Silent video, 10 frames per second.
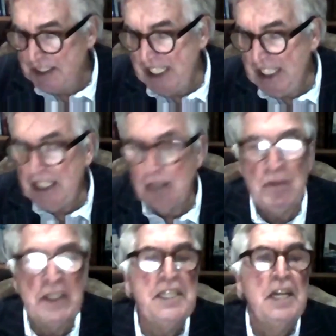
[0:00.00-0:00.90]
sailing
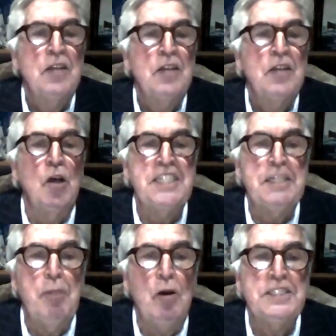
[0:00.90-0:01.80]
of the
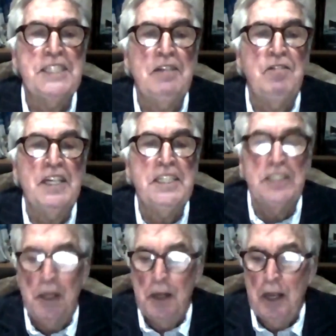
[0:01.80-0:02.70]
North Sea boxing
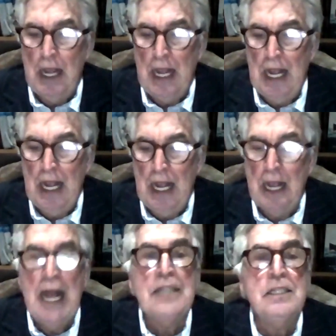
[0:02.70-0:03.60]
fleet,
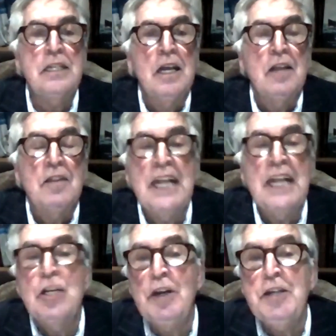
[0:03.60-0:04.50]
and
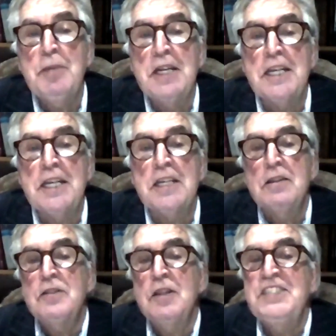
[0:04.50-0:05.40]
incredibly,
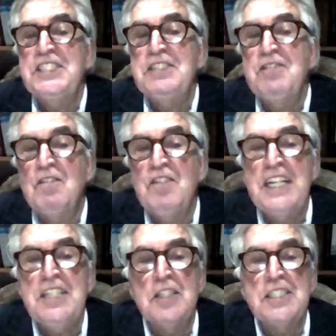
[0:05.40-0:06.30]
the
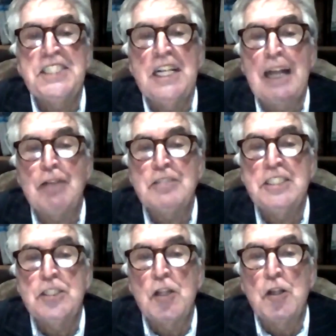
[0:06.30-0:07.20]
fleet that sailed
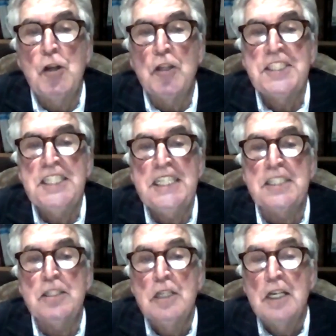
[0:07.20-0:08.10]
out into the North
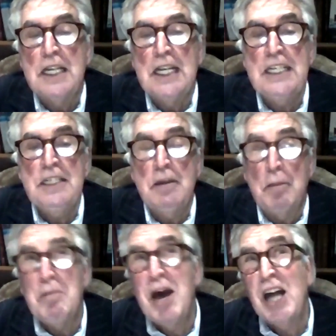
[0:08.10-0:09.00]
Sea in
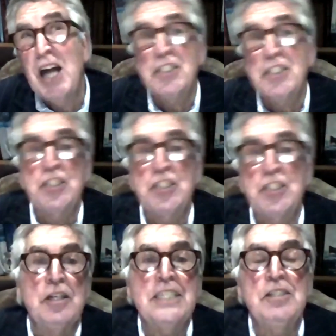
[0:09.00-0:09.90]
March
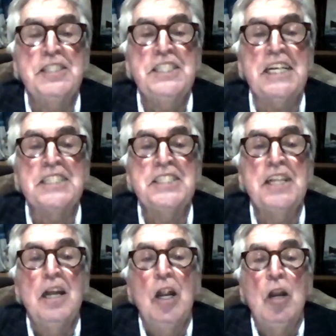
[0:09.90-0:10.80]

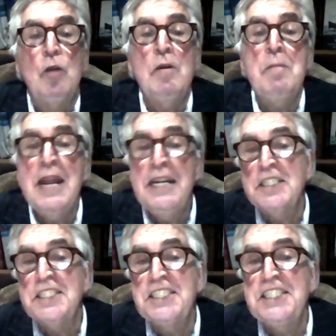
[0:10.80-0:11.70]
1906
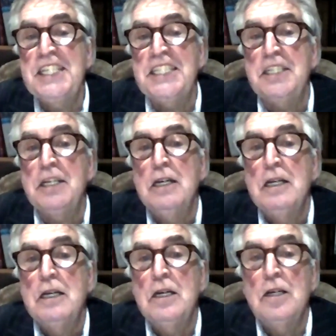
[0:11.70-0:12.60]
remained at sea
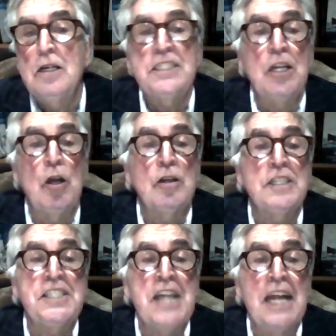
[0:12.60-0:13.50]
until
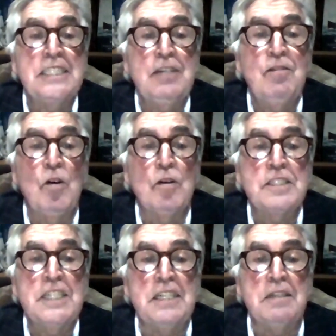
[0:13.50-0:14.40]
August
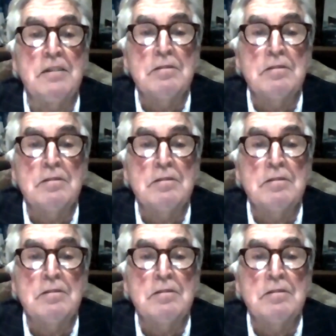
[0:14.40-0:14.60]
1914.